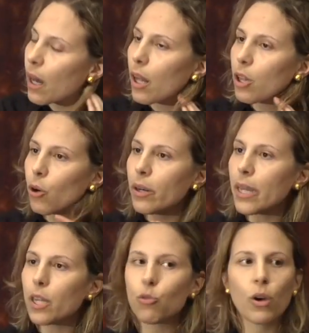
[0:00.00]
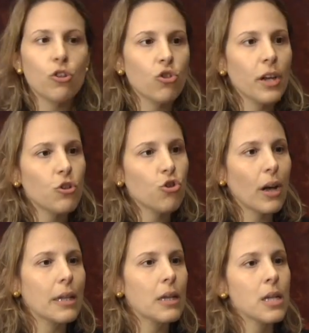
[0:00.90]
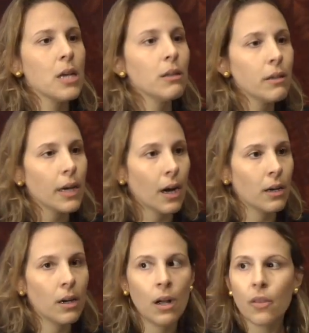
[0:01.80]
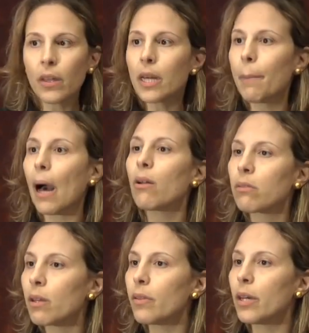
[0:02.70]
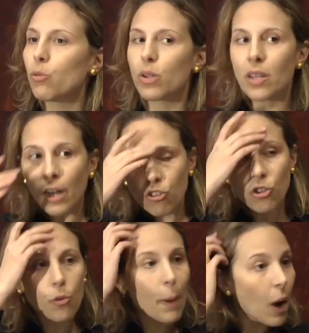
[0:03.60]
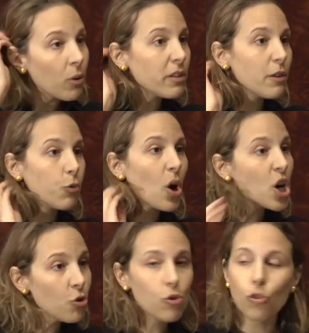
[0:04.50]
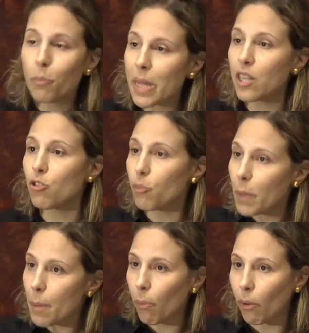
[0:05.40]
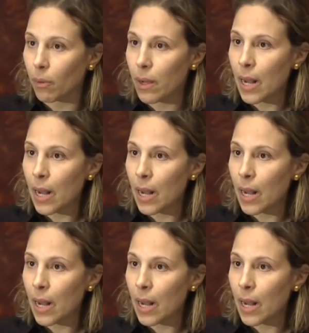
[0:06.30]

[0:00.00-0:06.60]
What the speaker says: learning in Russia and China and India. Think about the reduction of poverty for hundreds of millions of people.